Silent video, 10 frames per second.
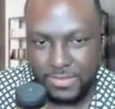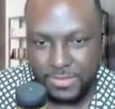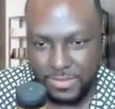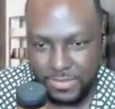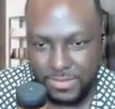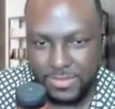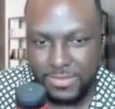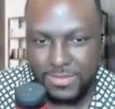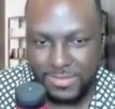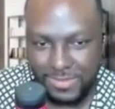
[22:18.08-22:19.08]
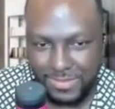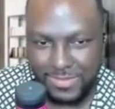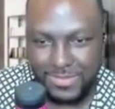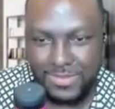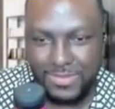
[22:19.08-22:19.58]

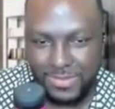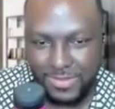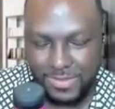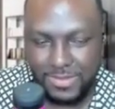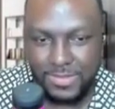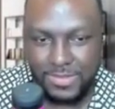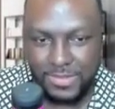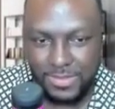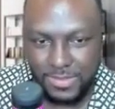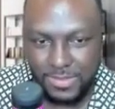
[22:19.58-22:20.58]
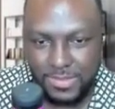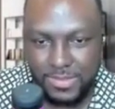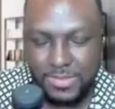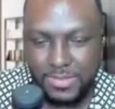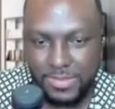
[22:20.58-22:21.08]

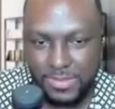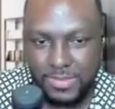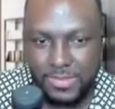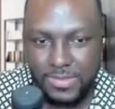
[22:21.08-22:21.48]
[no speech]